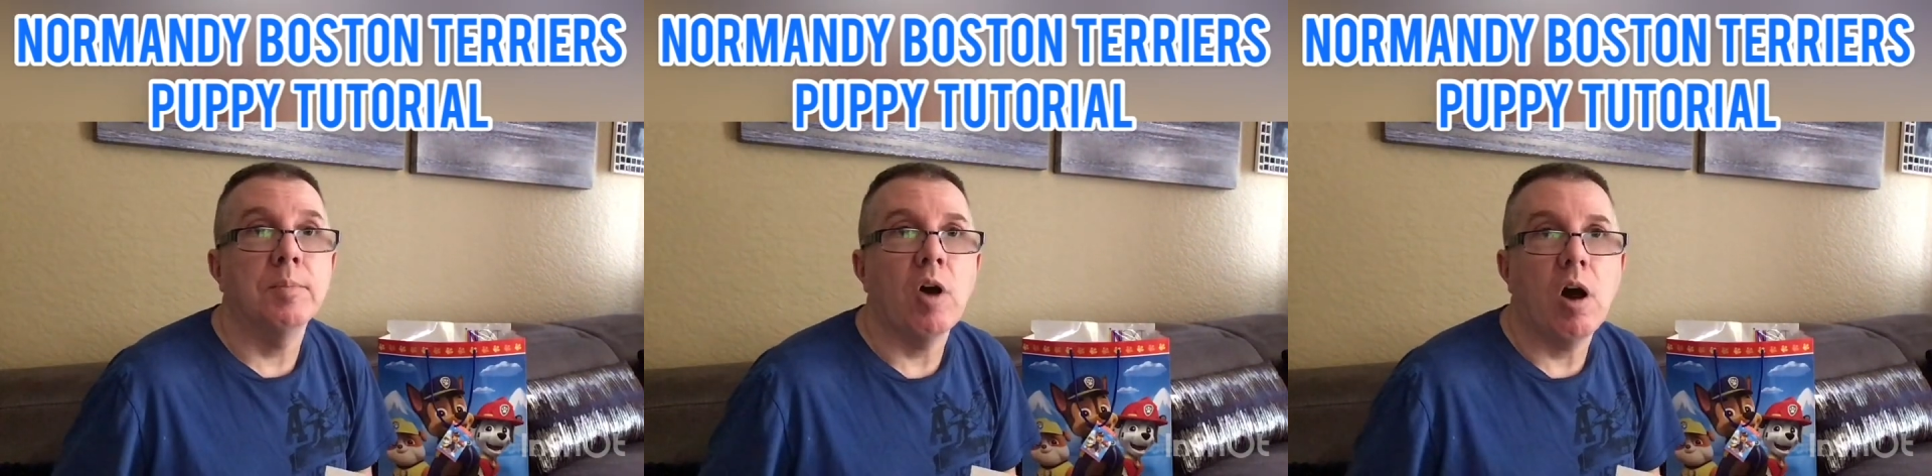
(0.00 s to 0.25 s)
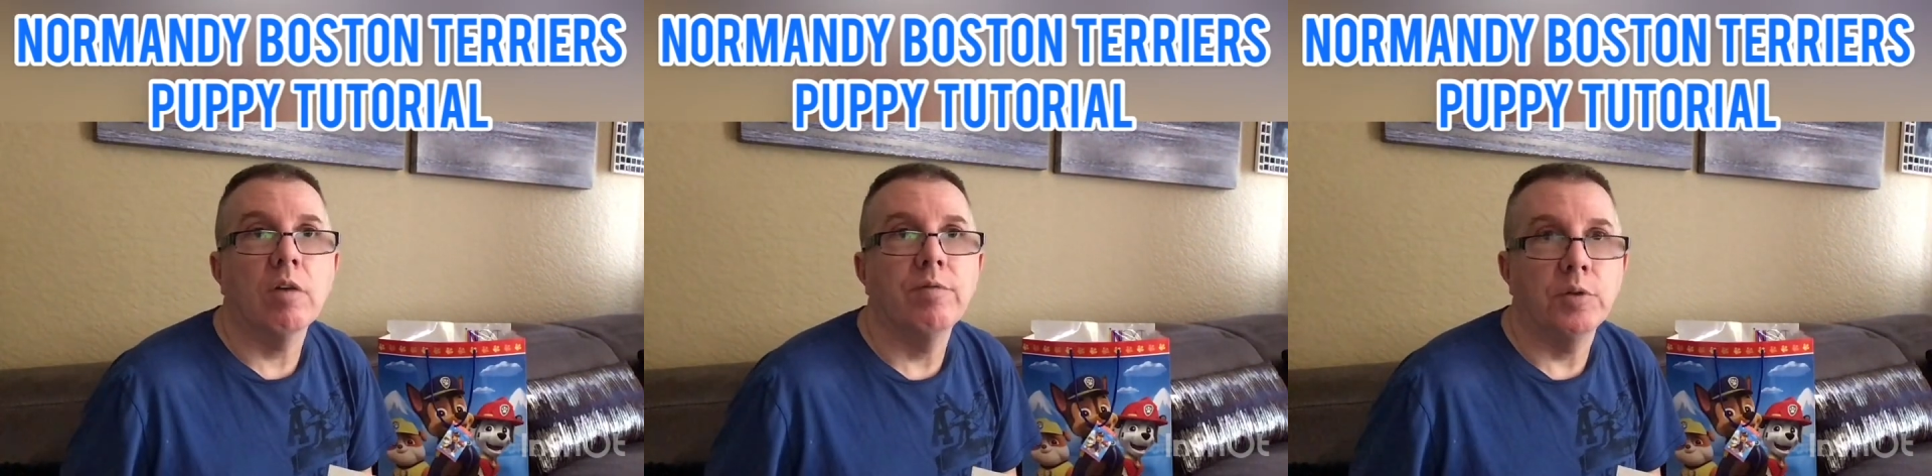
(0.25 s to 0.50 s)

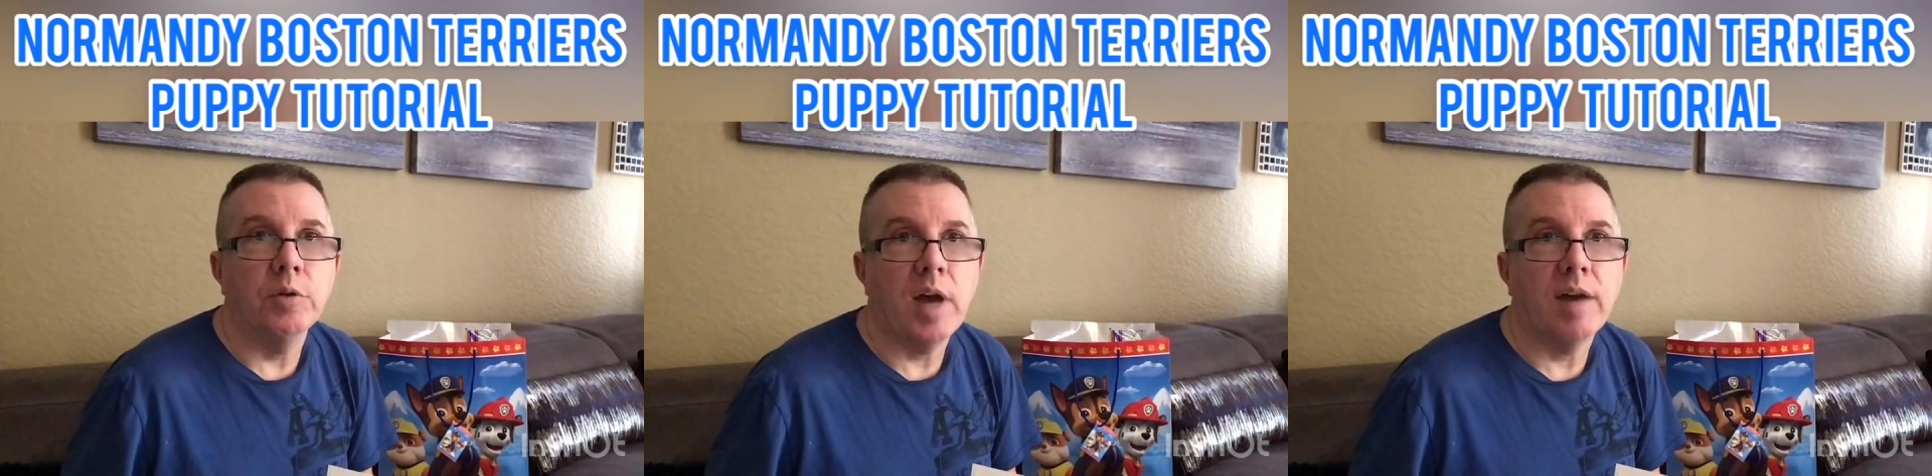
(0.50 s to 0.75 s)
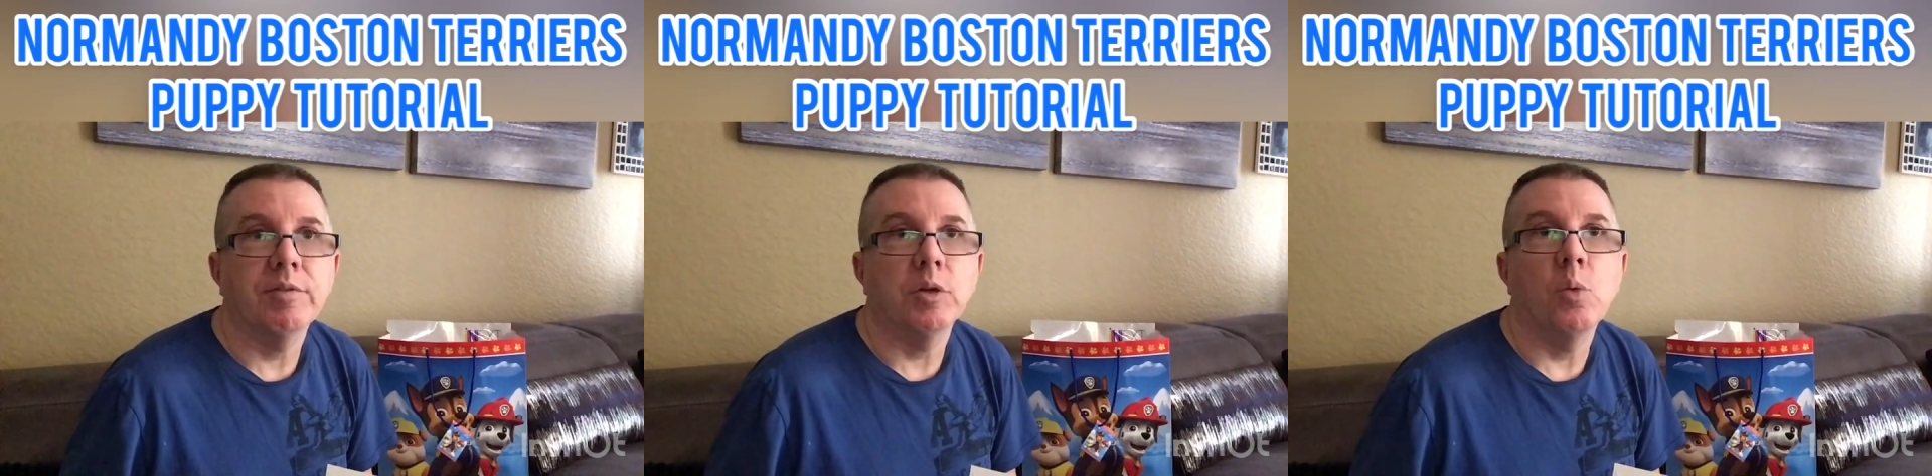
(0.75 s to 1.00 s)
dog food
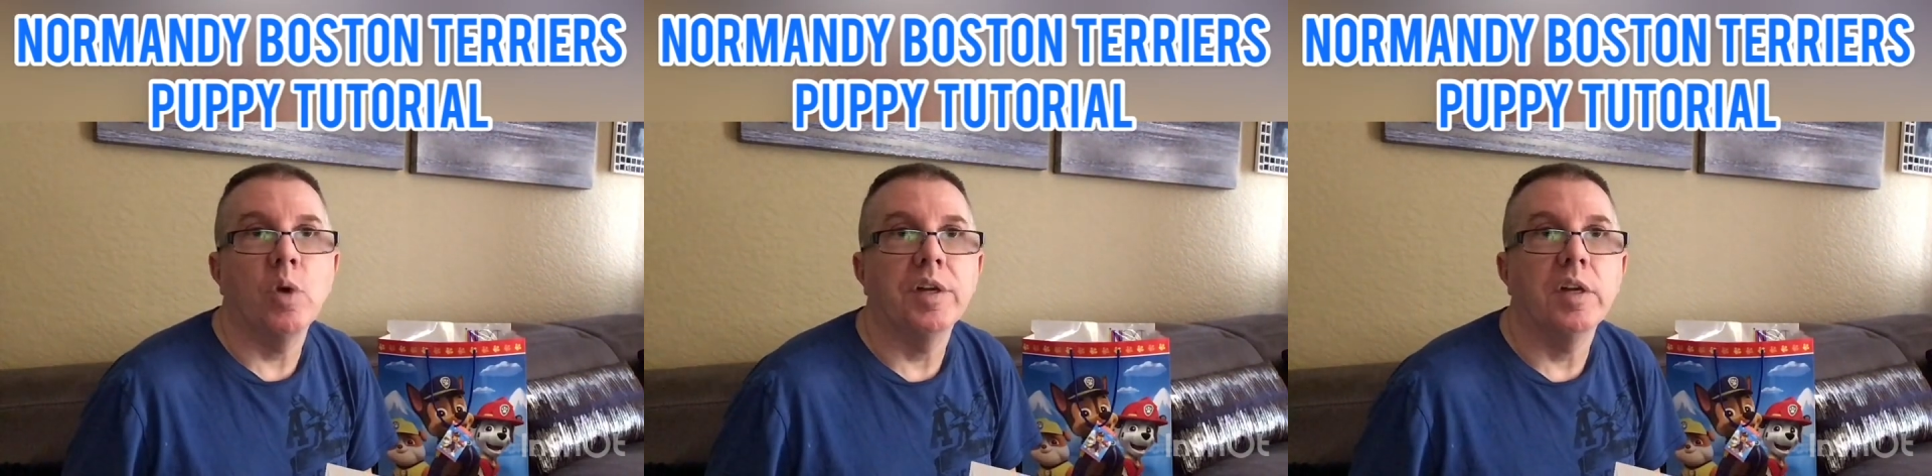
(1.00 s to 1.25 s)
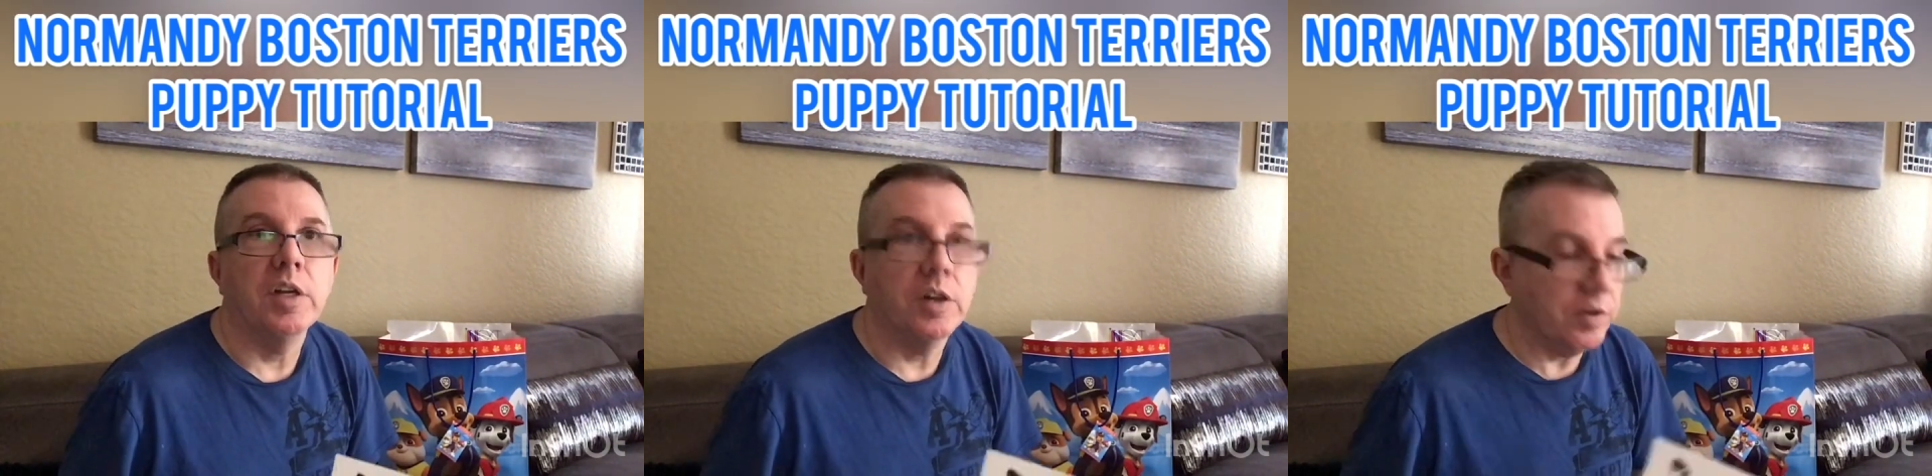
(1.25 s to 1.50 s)
after 1
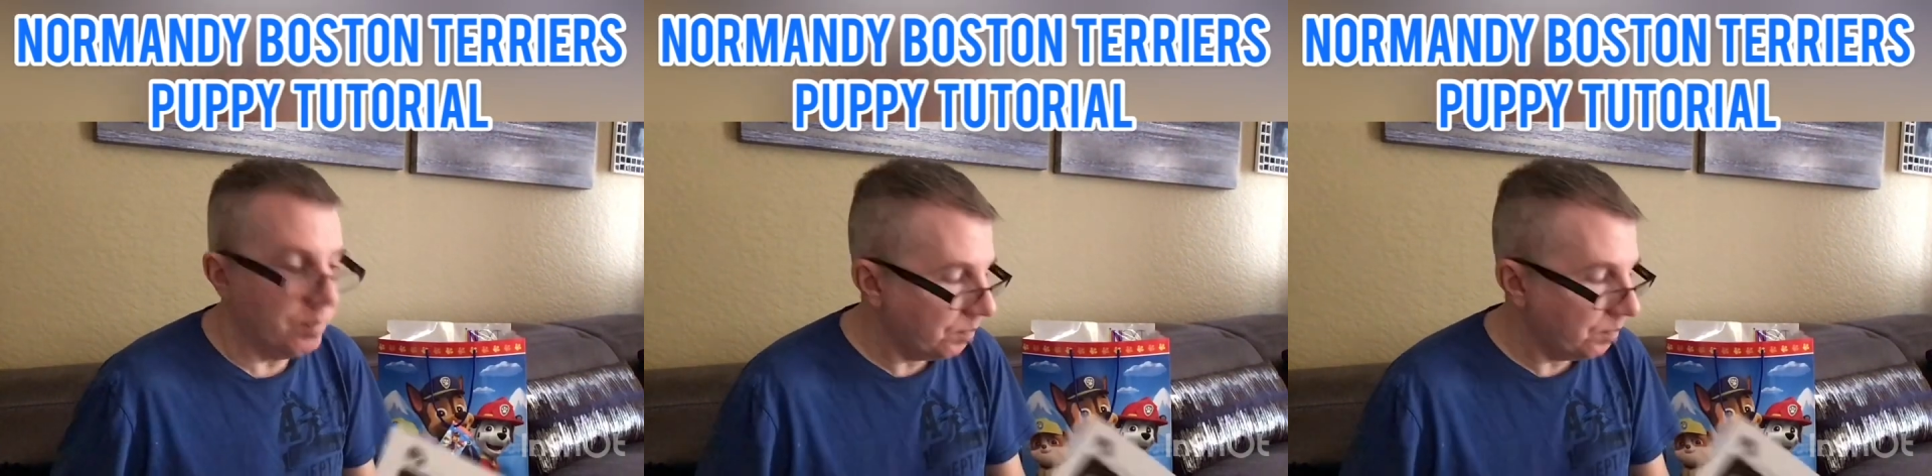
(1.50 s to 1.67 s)
year.